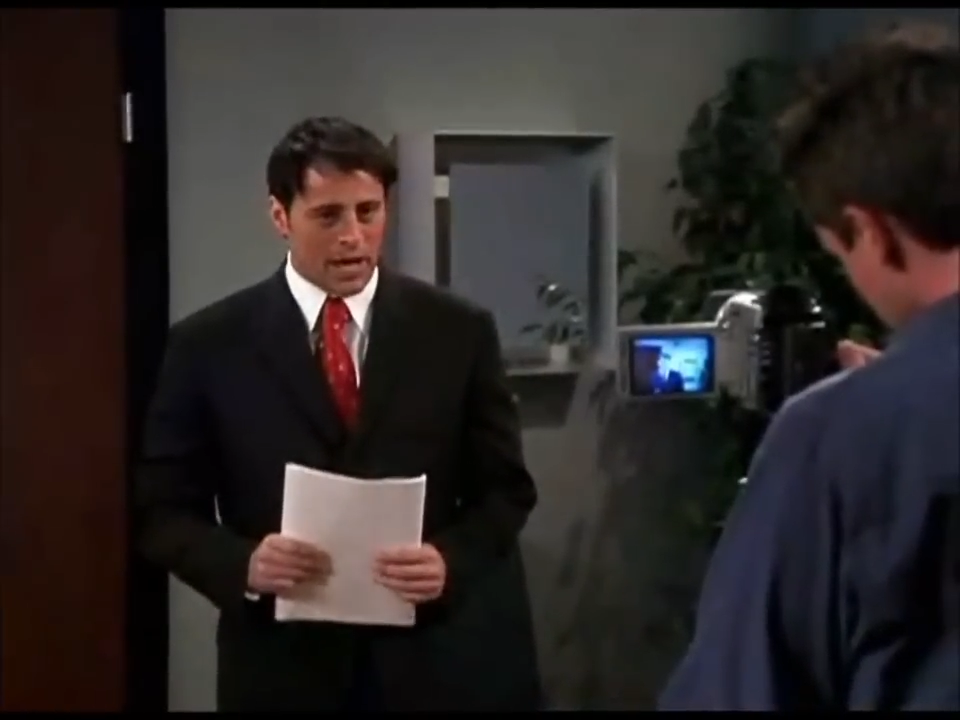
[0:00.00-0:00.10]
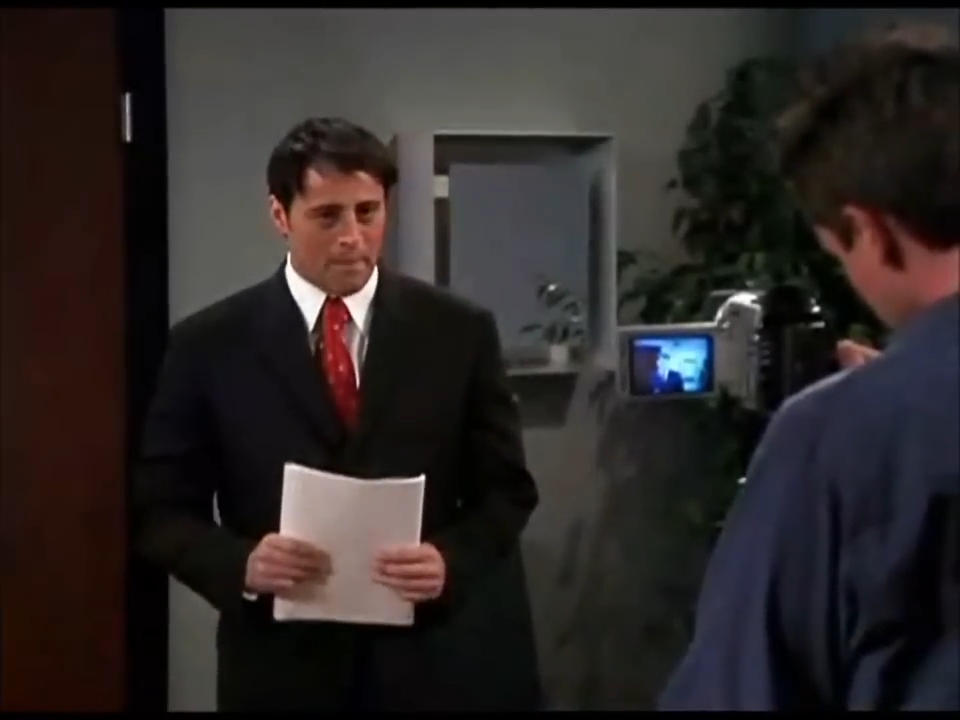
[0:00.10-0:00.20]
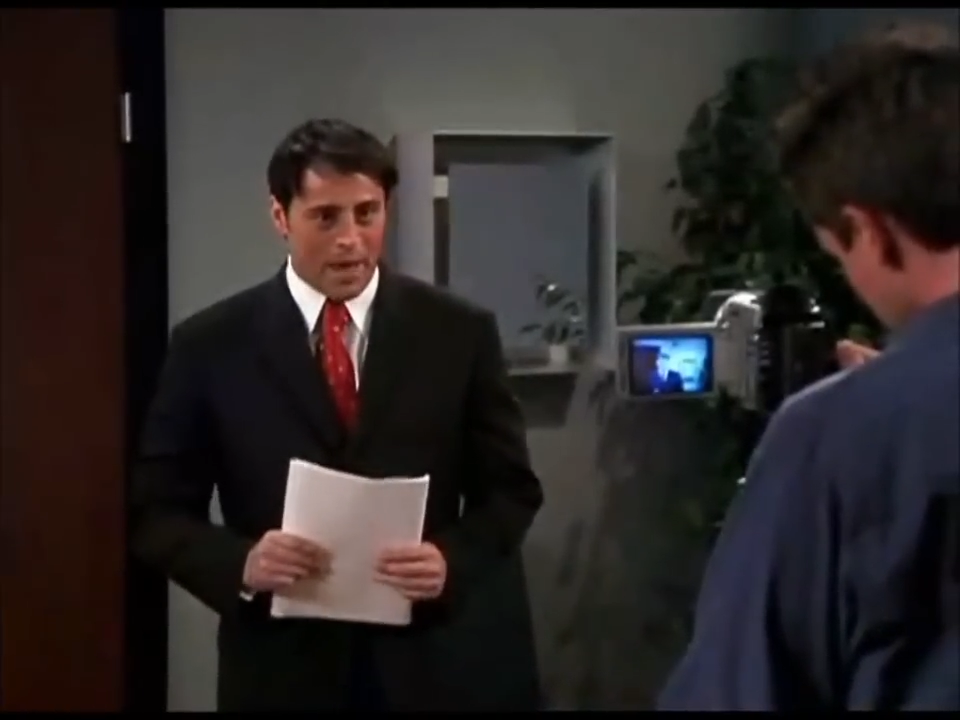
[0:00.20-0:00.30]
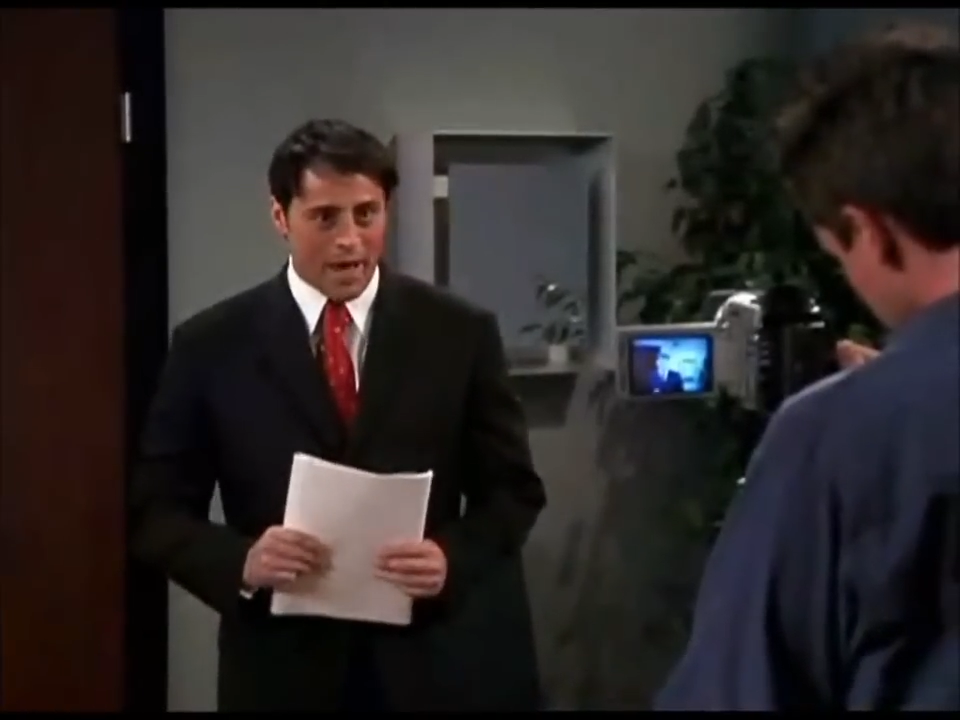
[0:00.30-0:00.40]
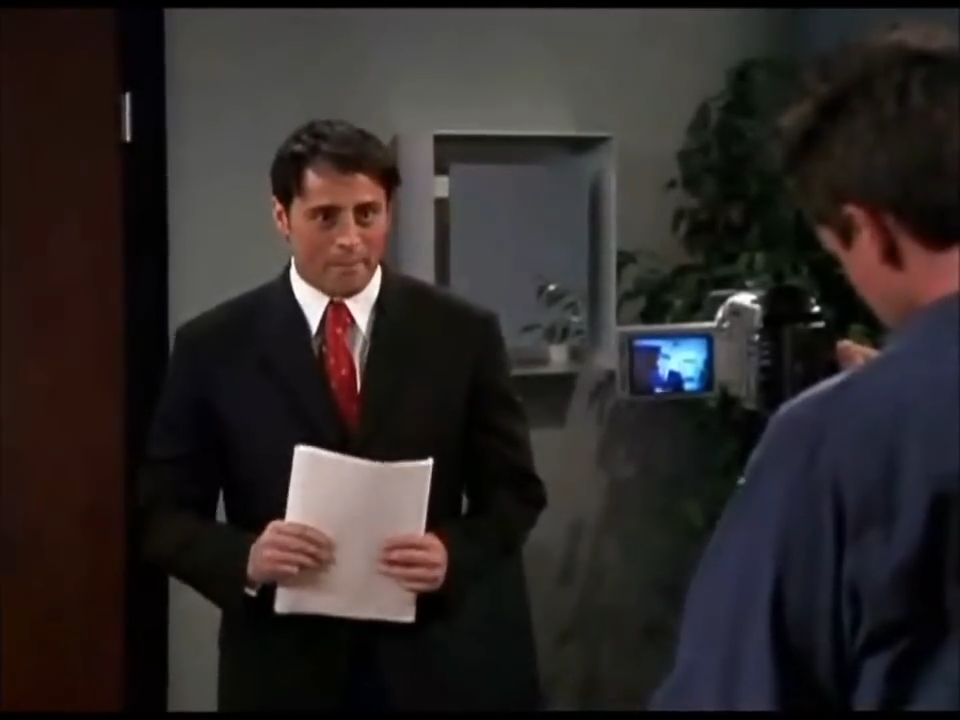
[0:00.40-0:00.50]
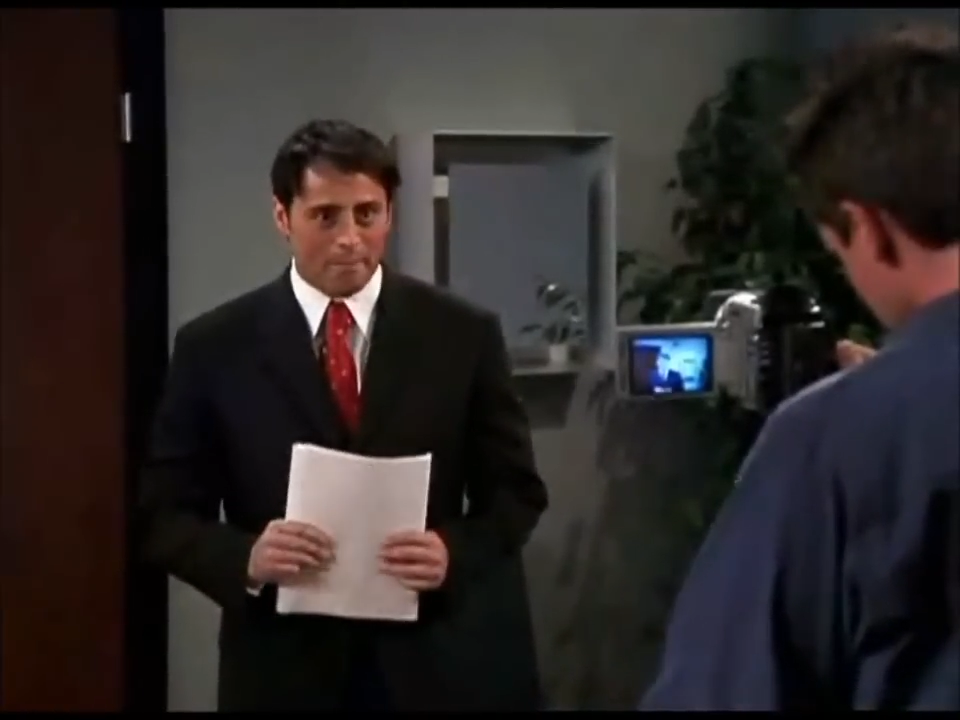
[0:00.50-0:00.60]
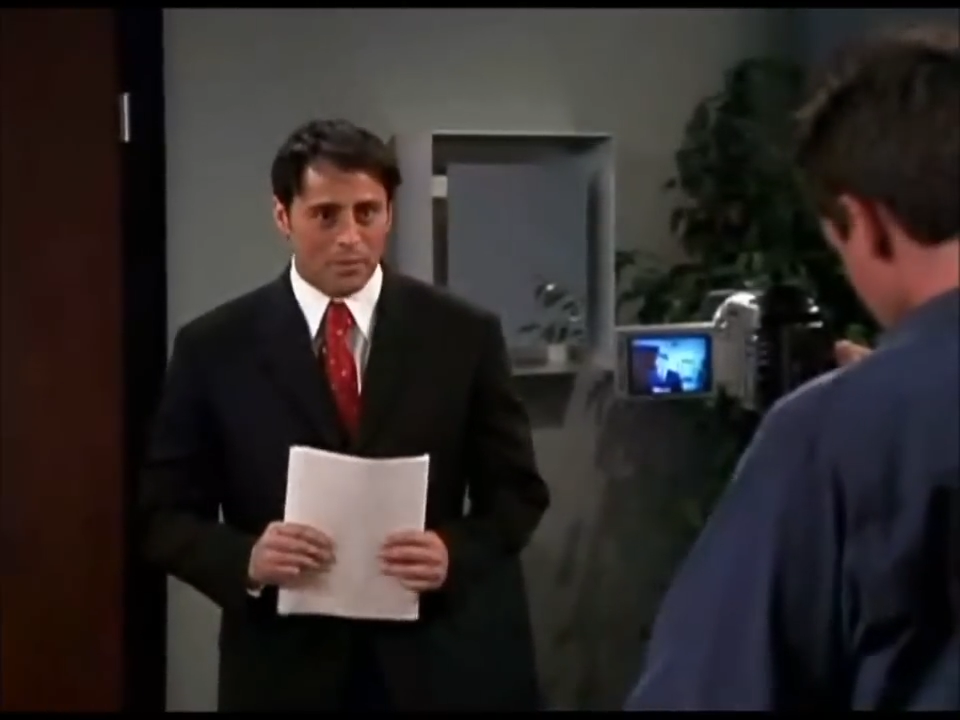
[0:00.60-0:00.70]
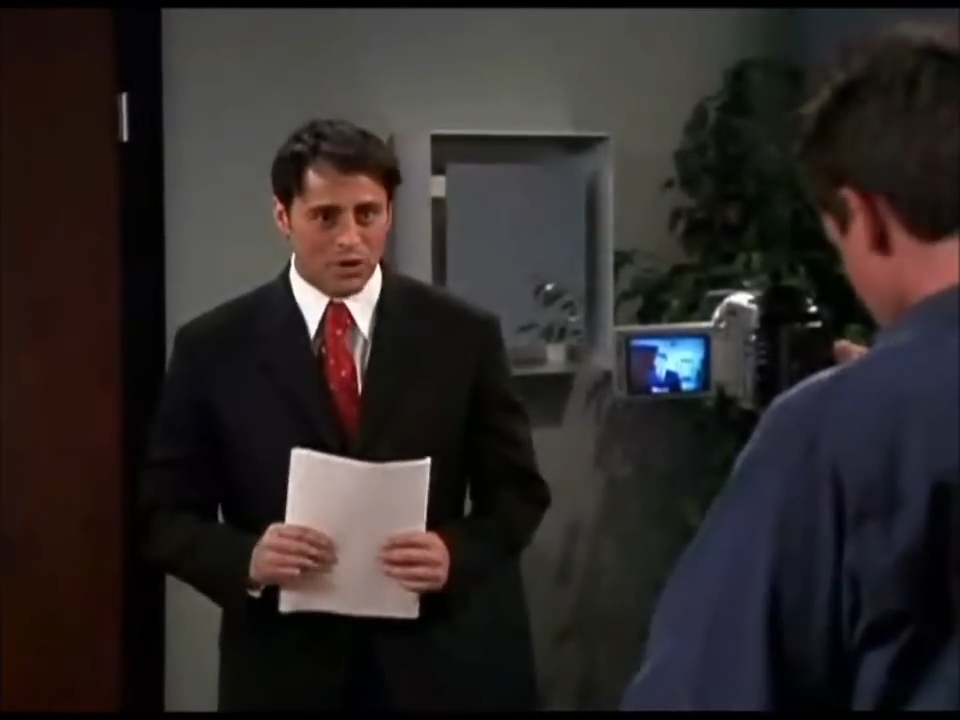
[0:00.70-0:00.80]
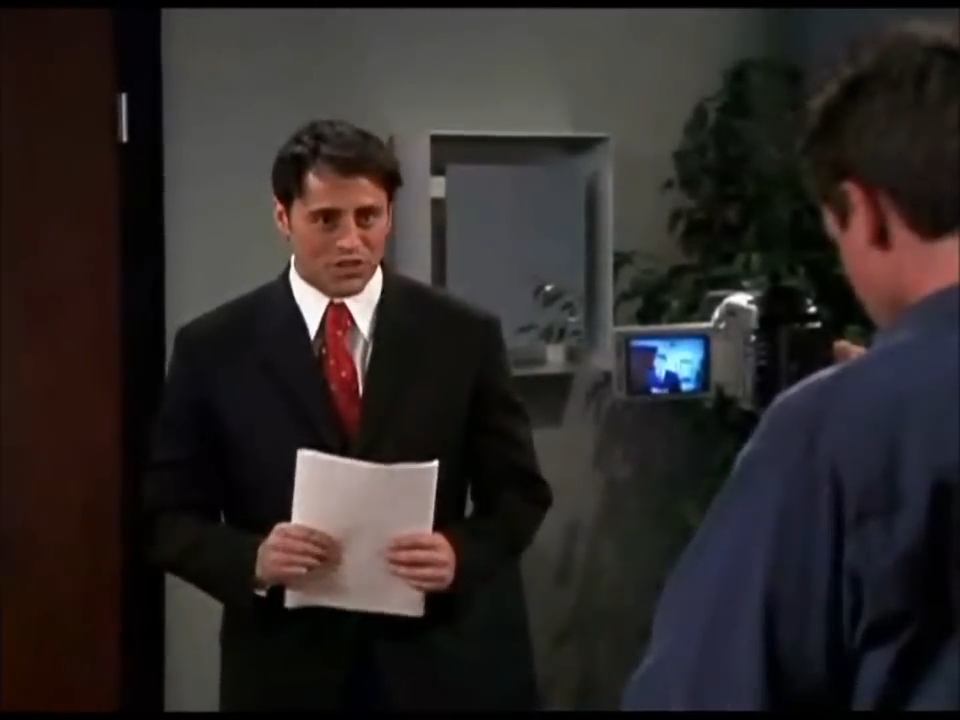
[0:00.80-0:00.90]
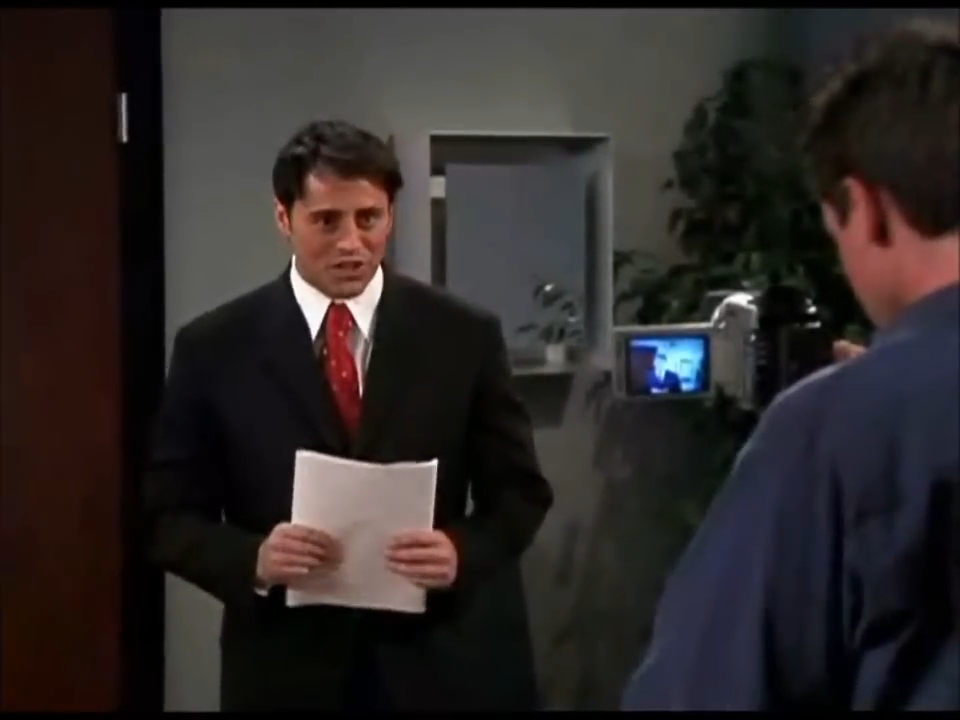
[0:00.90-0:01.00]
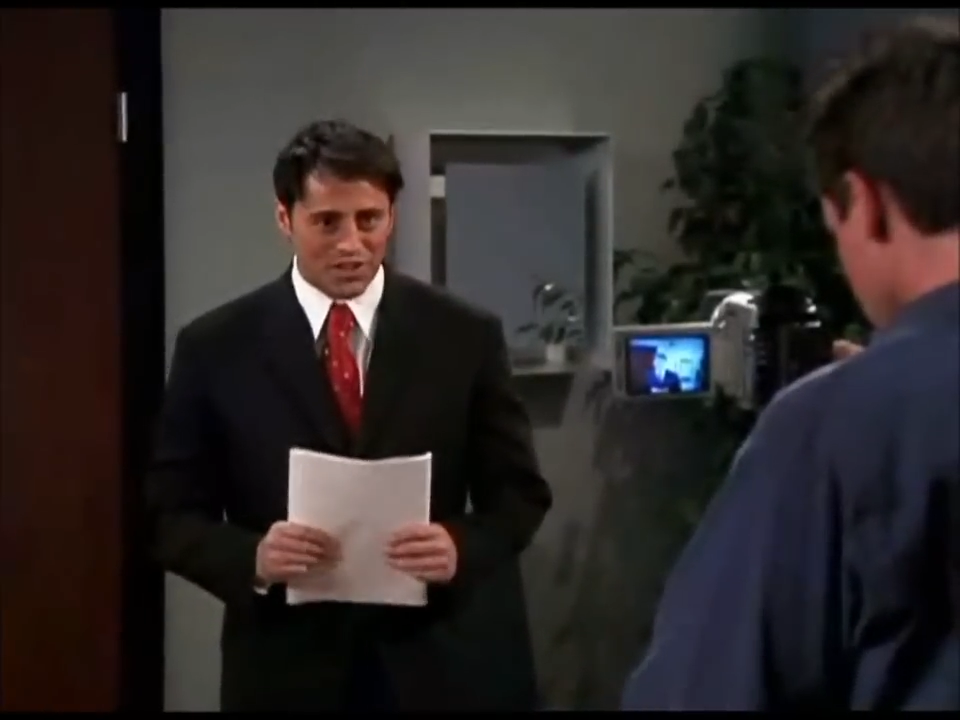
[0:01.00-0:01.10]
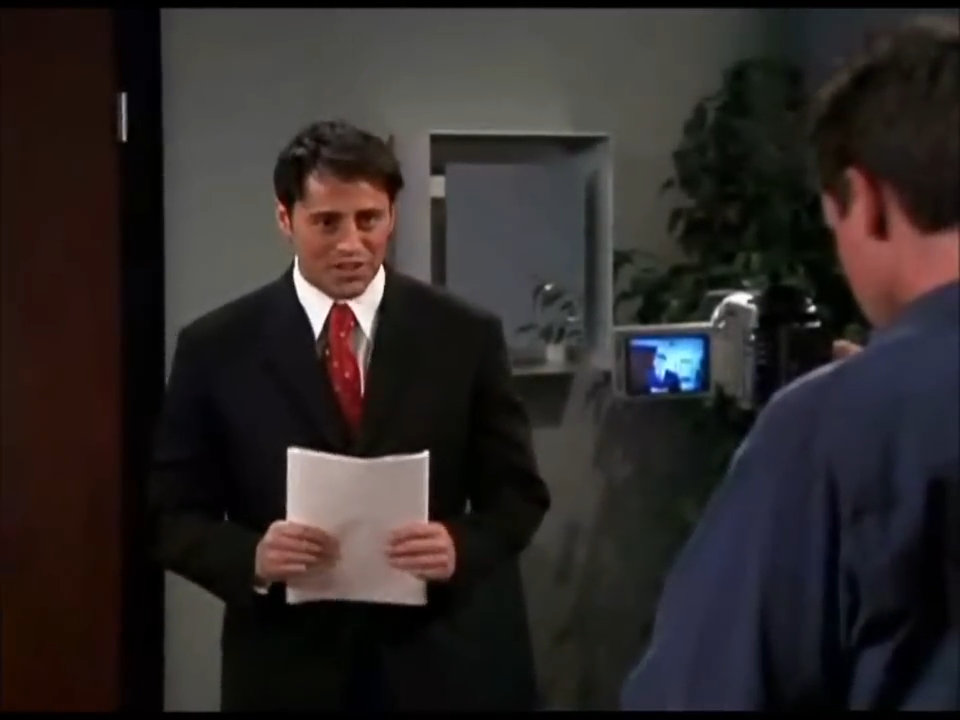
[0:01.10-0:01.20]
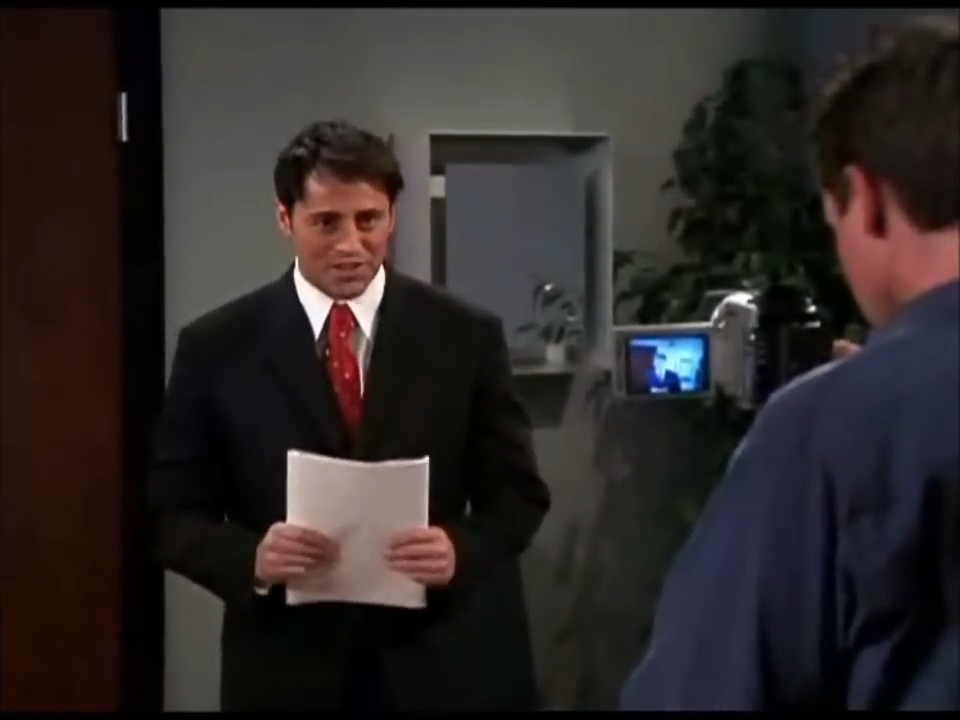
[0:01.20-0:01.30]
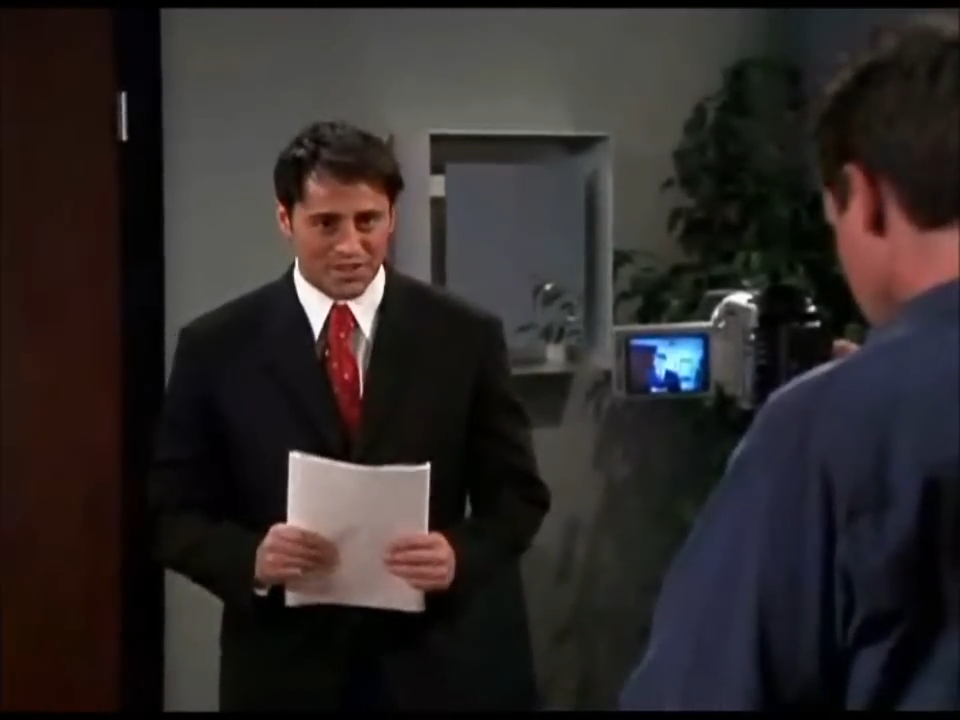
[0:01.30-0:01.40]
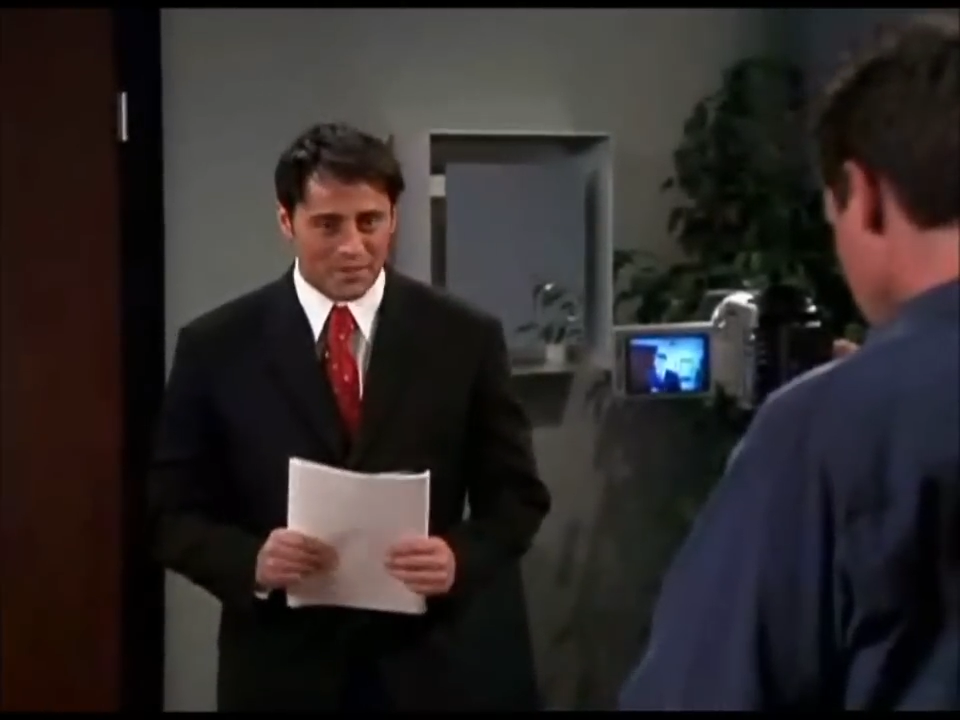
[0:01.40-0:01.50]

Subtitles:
Bamboozle.